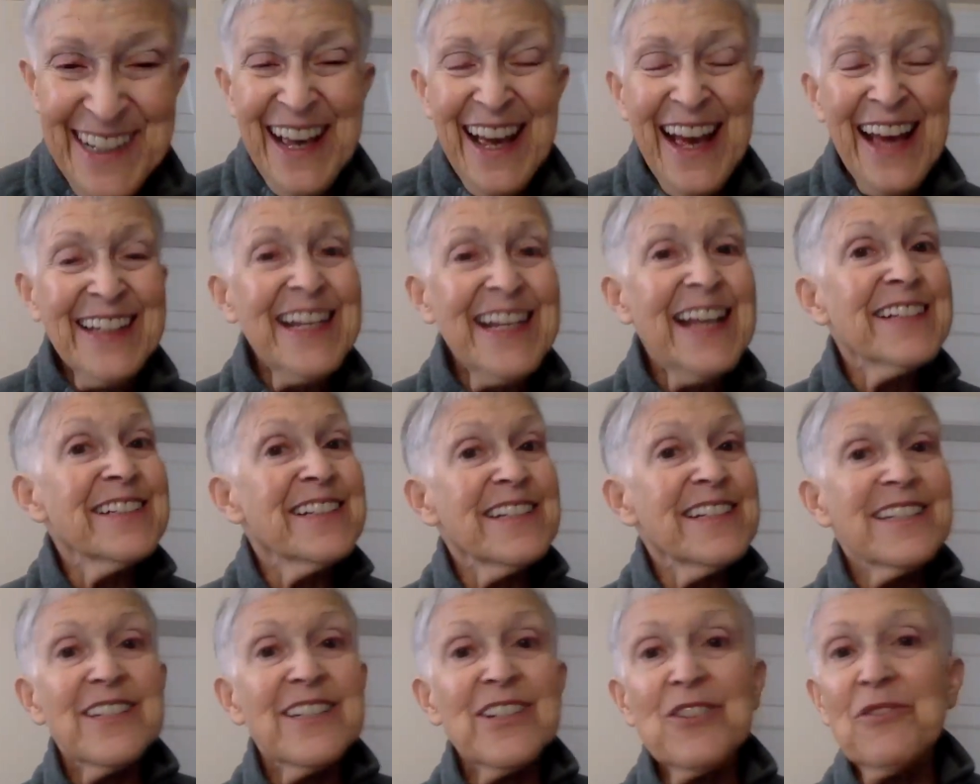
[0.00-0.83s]
And
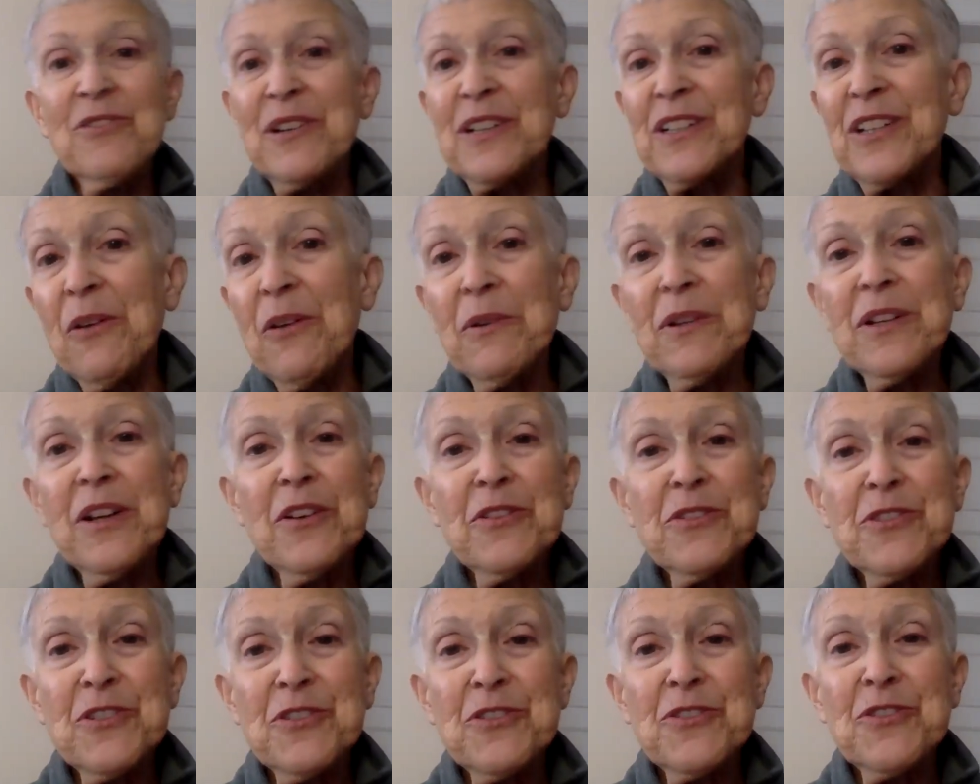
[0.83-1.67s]
just do it. No one
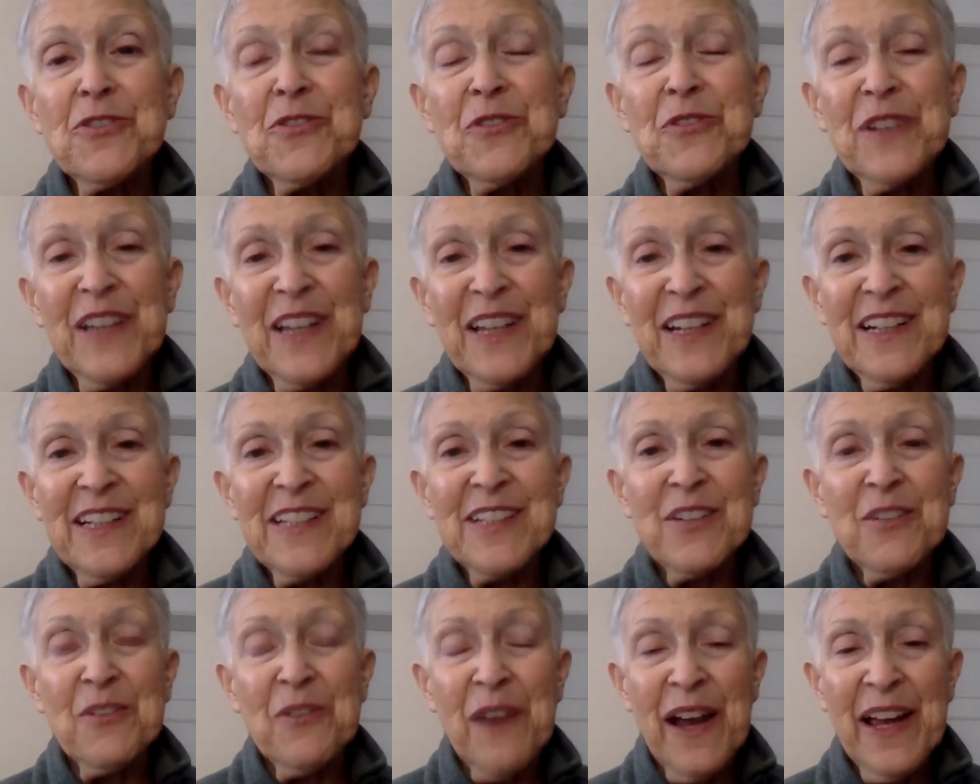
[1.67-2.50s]
knows you're doing it. And
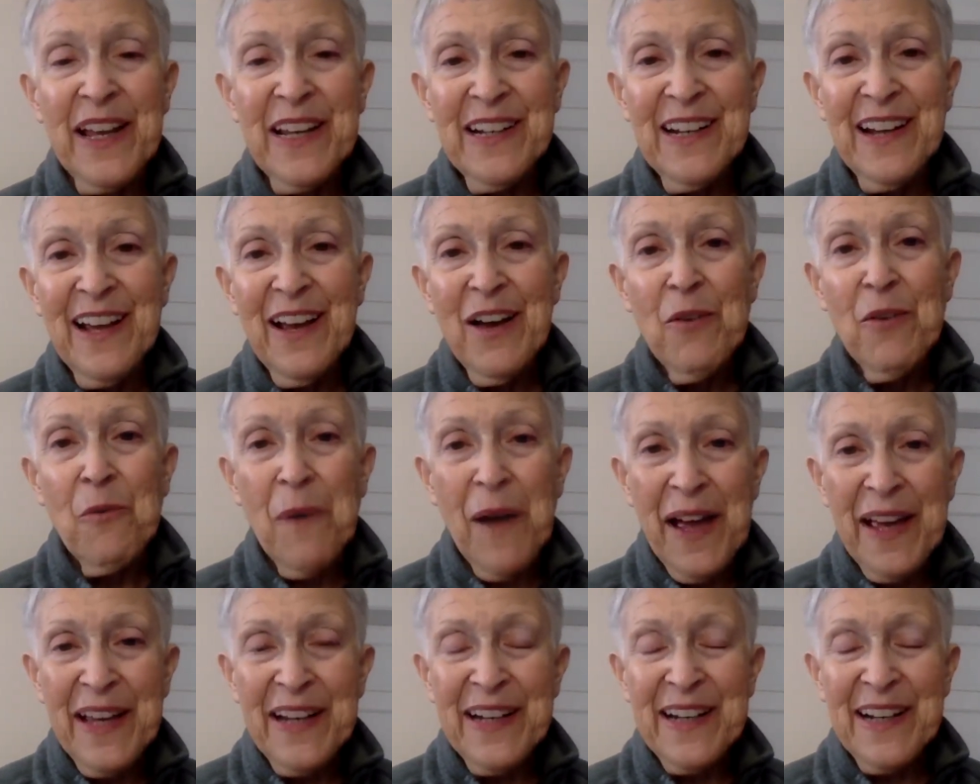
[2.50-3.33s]
it's a great
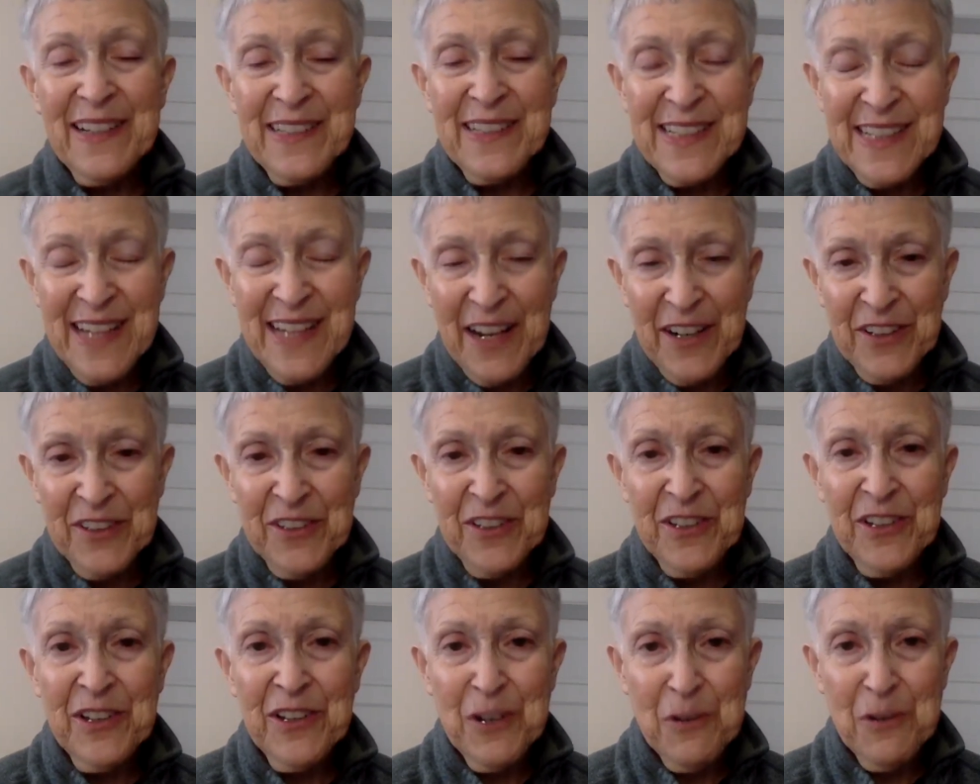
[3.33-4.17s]
way to
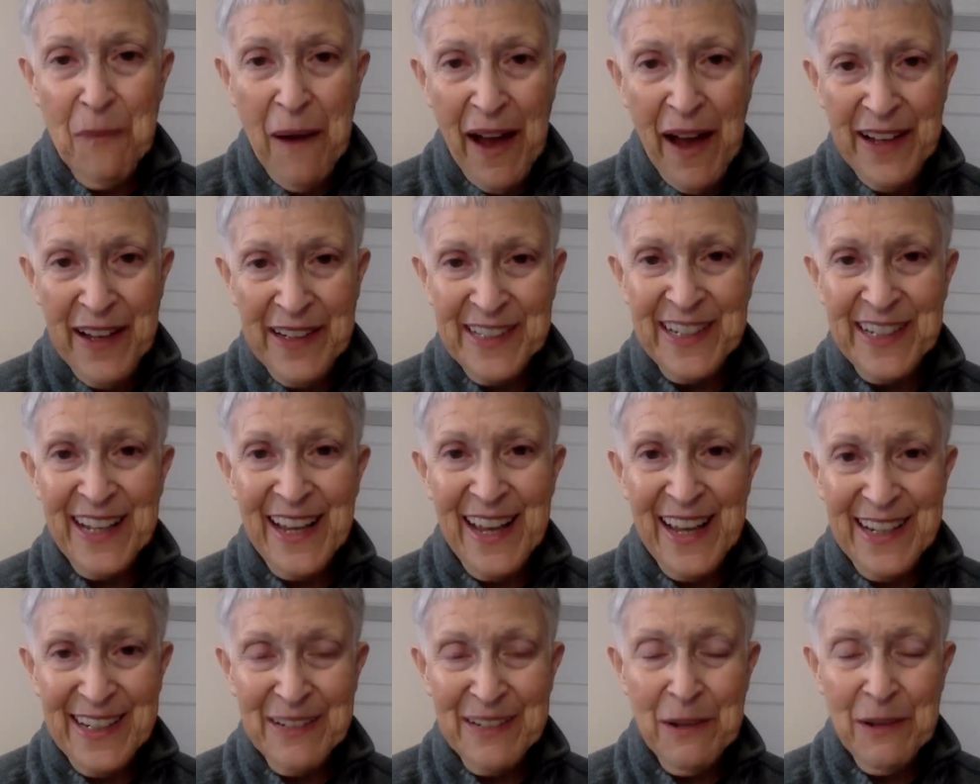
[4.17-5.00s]
settle your mind
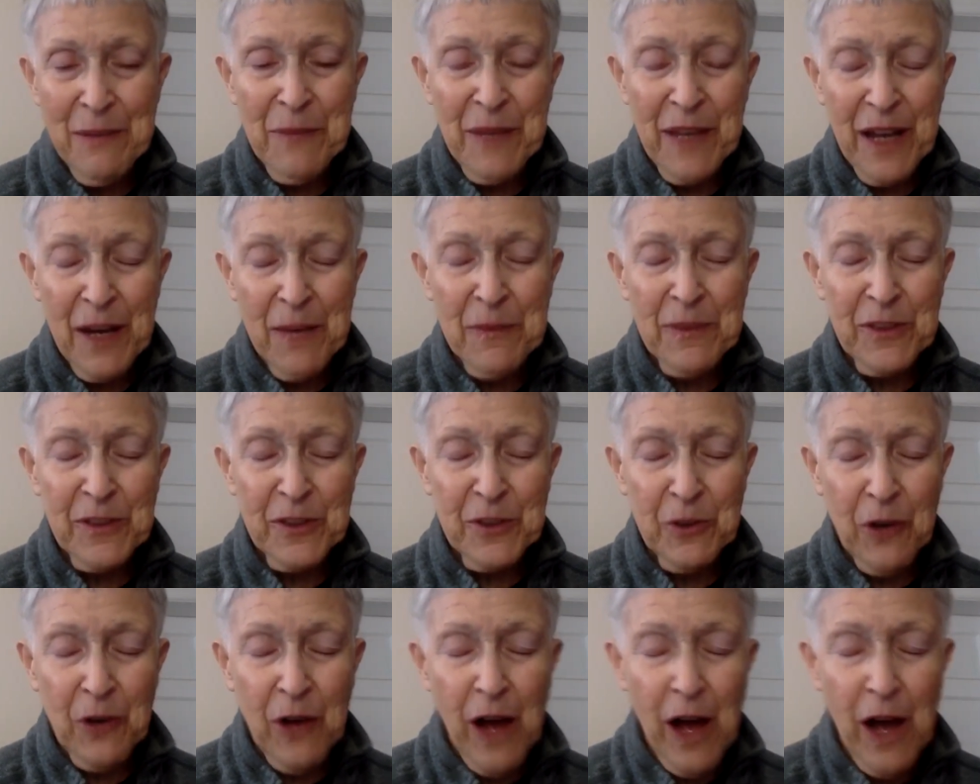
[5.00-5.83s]
again and become a
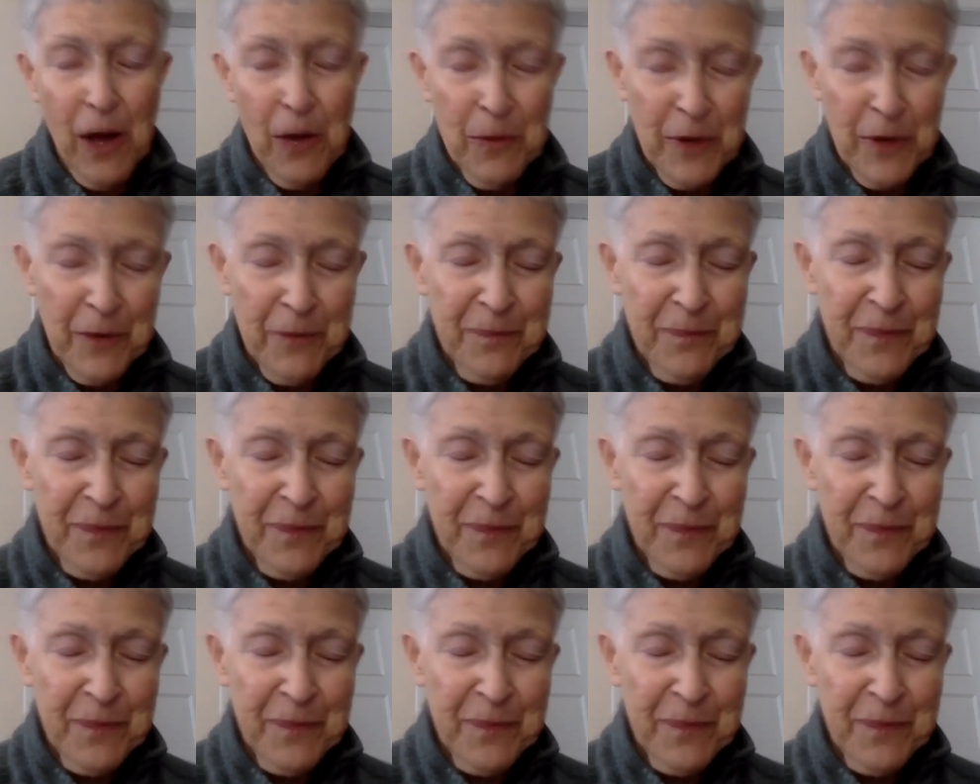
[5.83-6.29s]
little calmer.